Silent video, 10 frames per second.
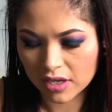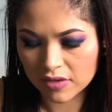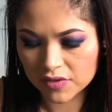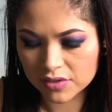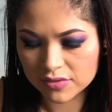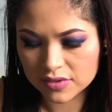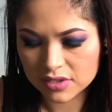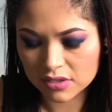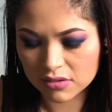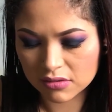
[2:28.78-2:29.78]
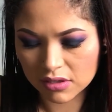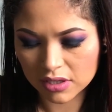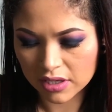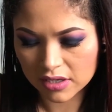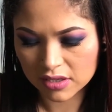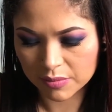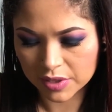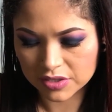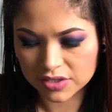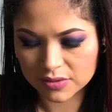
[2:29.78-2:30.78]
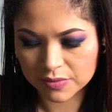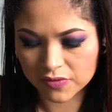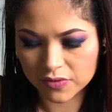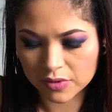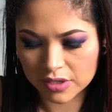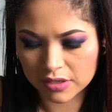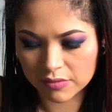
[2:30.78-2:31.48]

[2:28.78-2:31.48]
I've used a lot of their brushes before.